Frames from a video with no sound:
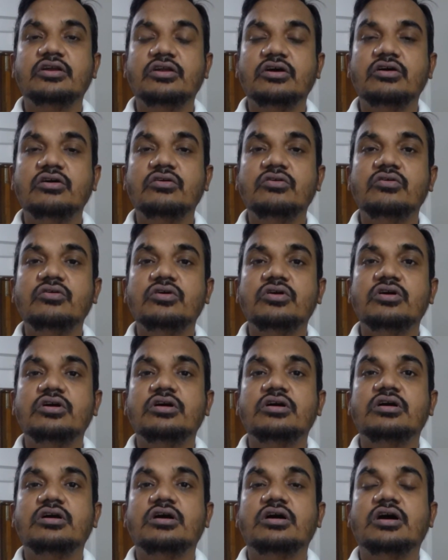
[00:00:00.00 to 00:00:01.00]
Now
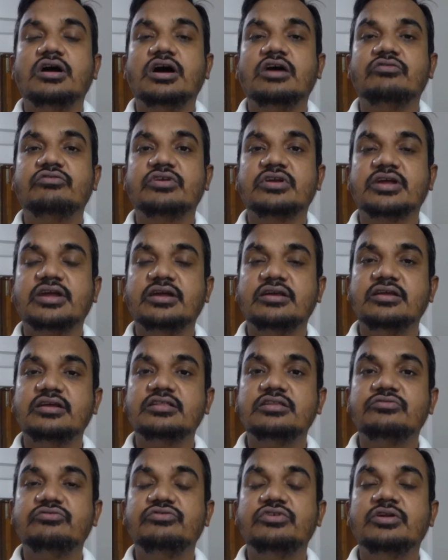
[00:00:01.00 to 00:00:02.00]
after
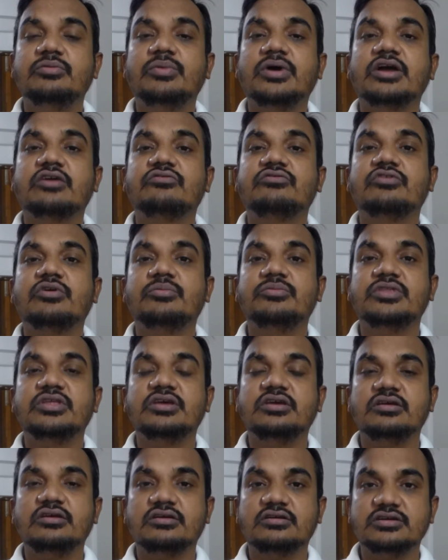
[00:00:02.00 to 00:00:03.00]
getting the feedback from
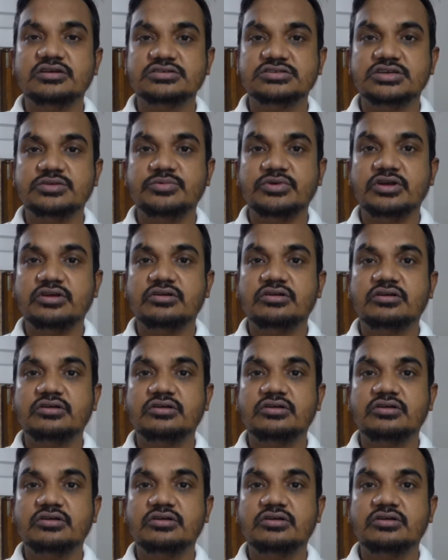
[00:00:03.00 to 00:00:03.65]
the customer,